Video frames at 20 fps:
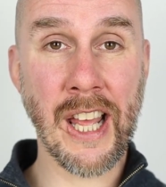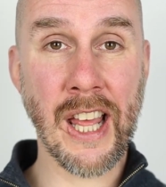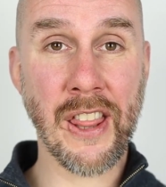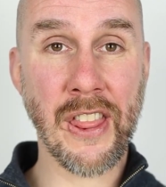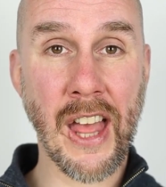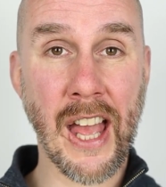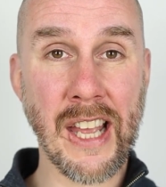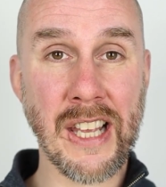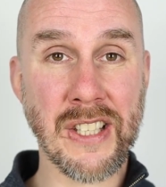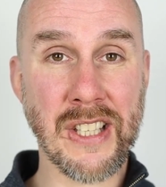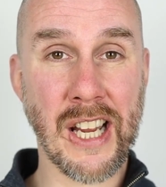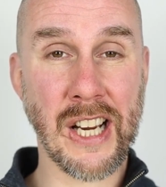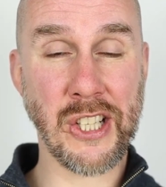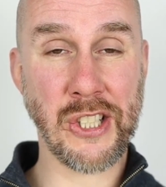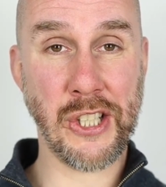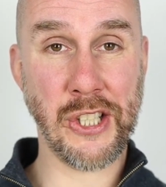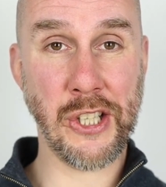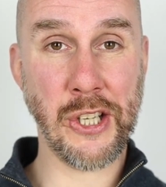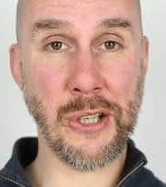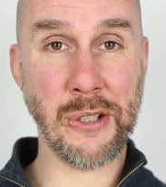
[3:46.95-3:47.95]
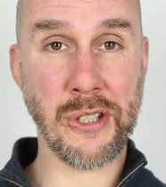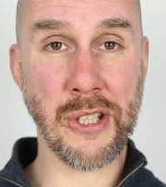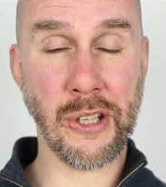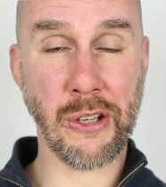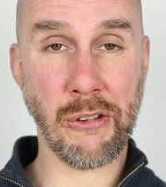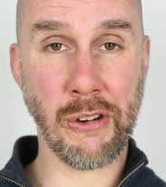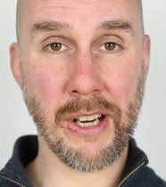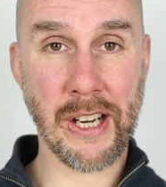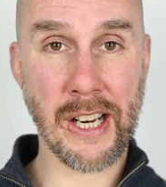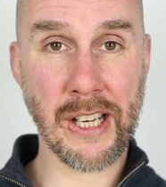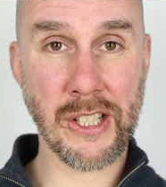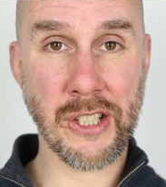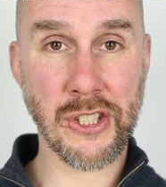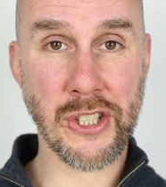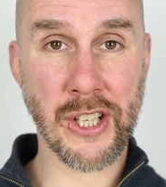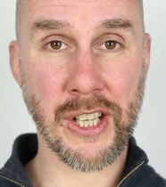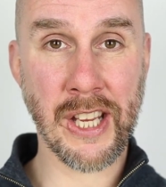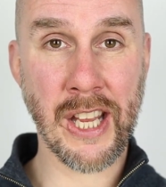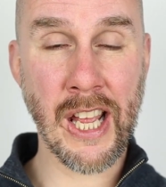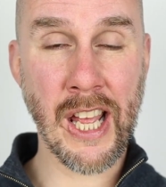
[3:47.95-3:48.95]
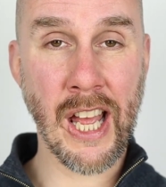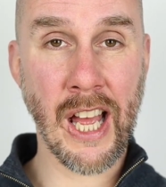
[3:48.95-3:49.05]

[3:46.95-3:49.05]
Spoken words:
that is actually using grid energy,